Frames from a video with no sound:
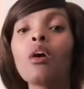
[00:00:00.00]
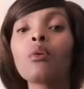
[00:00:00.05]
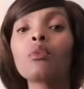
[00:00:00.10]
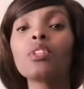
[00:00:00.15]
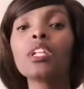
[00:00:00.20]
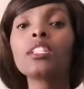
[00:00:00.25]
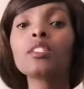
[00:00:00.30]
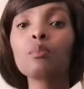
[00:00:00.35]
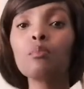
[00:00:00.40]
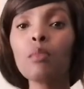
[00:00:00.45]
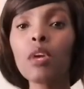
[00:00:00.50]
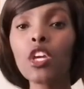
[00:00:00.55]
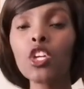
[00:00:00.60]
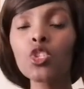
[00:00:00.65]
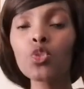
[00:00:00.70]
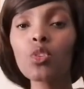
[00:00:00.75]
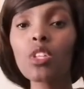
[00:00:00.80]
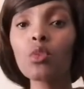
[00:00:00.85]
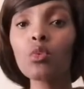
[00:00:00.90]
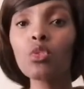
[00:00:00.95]
let's make
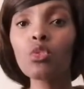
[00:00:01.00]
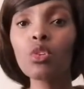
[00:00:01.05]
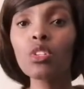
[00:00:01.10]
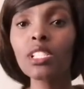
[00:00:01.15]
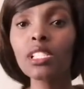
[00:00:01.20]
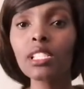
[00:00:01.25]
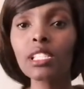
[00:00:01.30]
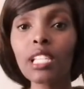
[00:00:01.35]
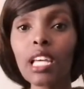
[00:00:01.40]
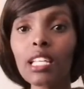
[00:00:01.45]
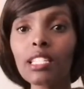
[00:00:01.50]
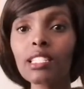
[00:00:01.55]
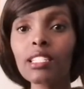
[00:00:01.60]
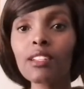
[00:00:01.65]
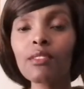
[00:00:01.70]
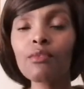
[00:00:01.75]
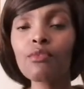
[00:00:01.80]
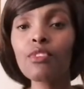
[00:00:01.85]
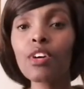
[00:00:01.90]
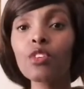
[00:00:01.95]
sure that we don't discuss it
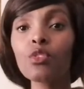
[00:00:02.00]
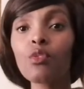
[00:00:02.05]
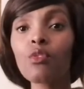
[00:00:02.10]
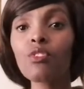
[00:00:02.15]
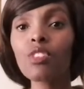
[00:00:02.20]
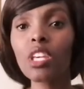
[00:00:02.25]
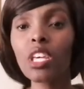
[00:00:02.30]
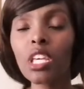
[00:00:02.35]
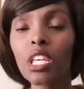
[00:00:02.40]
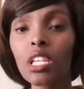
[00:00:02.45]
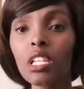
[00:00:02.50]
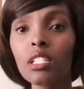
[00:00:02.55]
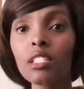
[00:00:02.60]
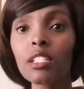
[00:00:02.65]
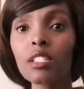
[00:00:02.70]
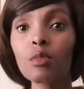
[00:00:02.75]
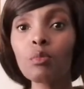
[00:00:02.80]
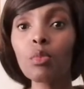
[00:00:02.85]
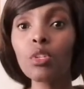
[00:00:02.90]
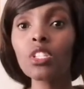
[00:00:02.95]
in front of the kids,
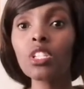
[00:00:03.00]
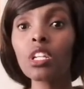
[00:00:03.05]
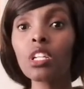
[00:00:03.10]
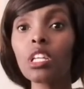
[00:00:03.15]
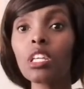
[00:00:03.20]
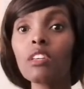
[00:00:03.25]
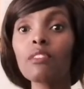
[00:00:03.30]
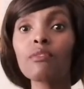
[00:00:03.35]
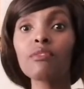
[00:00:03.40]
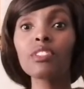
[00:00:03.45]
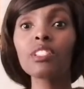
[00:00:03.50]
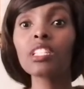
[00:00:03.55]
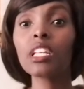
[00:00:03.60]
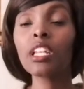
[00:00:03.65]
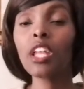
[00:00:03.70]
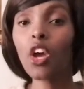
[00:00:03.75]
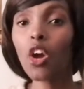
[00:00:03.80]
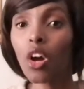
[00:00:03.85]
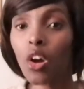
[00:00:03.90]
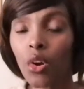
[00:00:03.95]
especially if it's
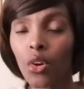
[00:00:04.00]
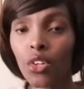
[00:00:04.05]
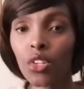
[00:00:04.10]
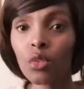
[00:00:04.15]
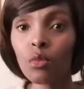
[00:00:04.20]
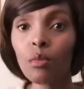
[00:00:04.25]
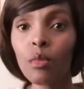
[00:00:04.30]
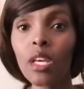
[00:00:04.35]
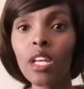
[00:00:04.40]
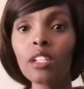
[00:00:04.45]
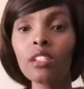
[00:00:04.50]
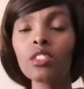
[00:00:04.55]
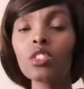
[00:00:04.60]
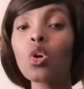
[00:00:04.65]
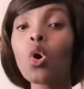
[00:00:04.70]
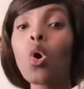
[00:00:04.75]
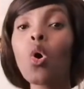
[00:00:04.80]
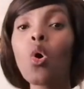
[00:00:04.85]
an argument